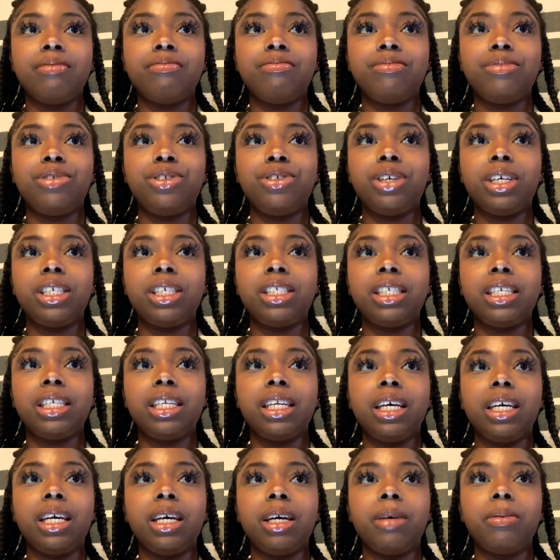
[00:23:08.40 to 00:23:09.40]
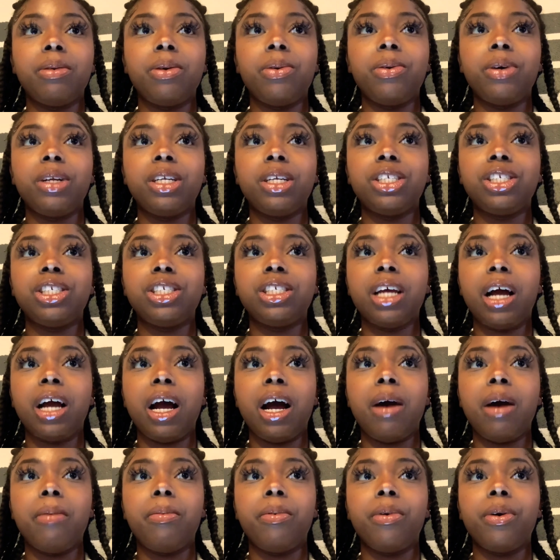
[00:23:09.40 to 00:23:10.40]
dressing up, going to
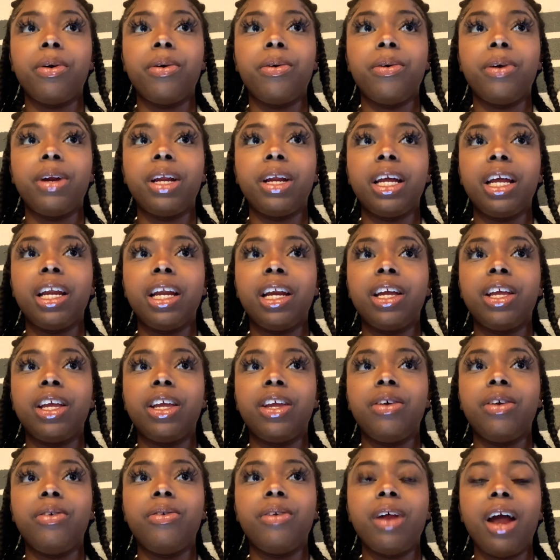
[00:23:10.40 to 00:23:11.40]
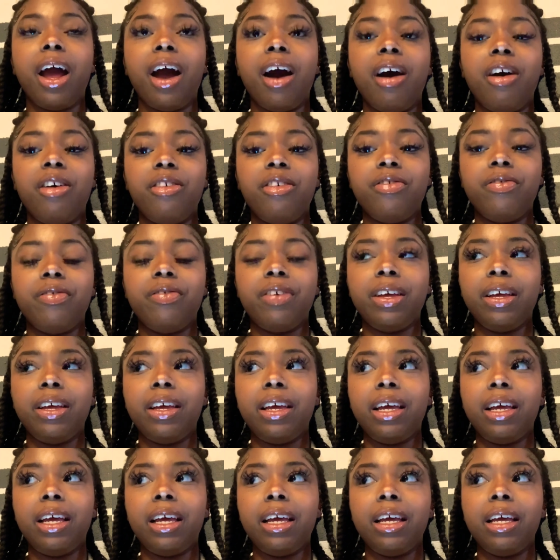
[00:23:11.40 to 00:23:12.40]
shop, or going to get a cute
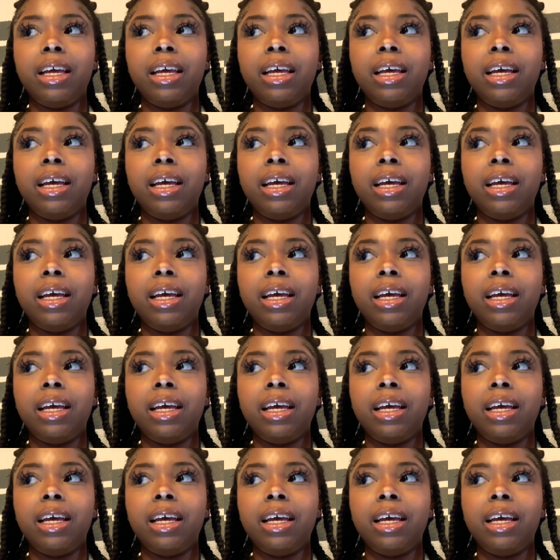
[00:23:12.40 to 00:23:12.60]
outfit,